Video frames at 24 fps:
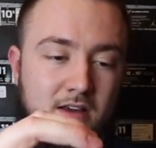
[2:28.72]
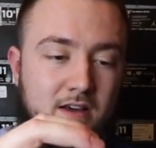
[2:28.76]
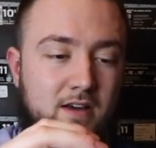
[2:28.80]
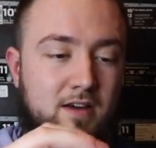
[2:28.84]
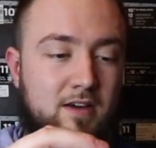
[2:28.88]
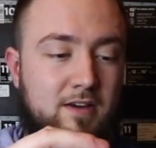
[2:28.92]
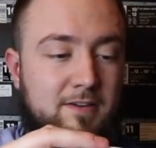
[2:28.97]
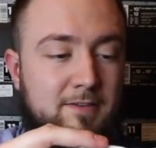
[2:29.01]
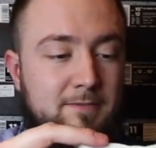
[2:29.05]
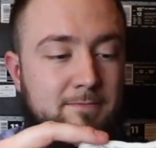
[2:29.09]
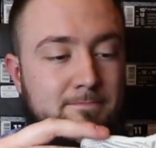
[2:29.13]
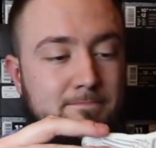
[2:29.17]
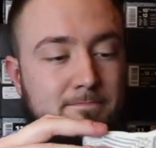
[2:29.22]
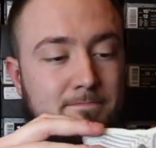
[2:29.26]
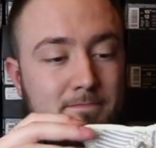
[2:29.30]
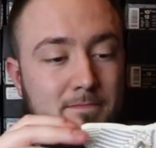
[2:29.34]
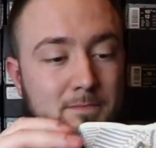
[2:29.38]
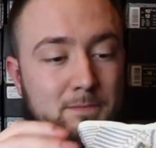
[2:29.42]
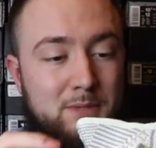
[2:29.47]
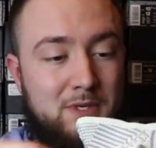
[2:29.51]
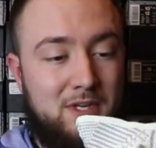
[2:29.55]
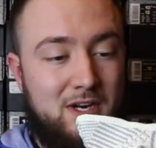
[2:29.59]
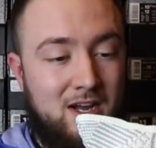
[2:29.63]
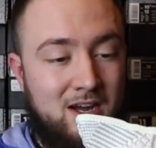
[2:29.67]

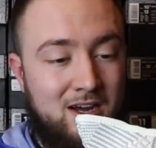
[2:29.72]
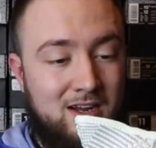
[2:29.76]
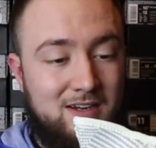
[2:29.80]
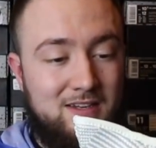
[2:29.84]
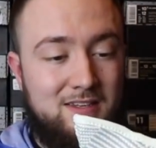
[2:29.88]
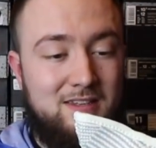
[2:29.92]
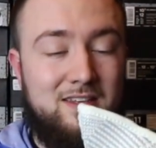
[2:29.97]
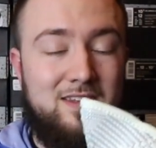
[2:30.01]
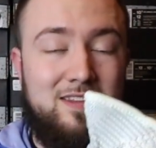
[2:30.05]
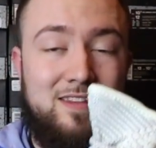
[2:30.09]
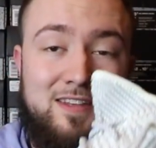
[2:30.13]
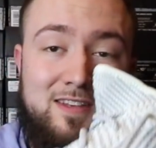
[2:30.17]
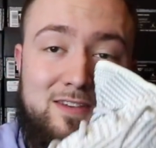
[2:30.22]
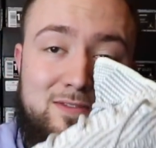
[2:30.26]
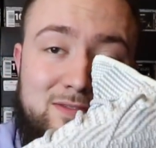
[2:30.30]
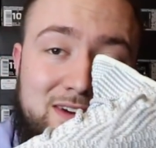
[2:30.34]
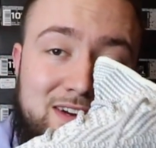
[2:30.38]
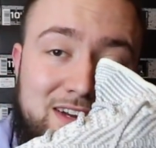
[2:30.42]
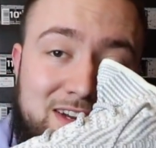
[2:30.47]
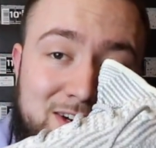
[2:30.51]
But honestly, this right